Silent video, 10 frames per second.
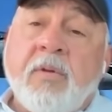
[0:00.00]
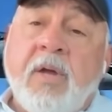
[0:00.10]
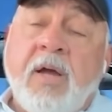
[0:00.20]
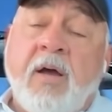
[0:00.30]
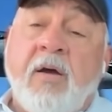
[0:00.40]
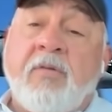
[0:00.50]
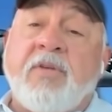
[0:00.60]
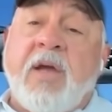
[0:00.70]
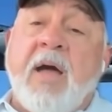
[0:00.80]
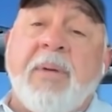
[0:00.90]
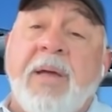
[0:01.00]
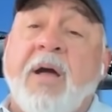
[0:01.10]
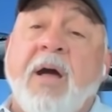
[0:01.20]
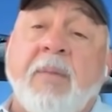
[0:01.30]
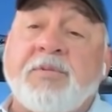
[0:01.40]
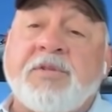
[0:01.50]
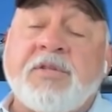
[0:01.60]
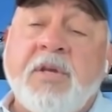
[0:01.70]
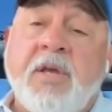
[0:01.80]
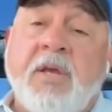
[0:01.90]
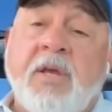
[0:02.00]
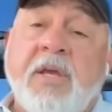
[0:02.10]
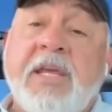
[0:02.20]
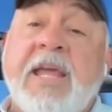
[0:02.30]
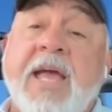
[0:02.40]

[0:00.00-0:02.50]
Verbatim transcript: Uh, of combat ops, he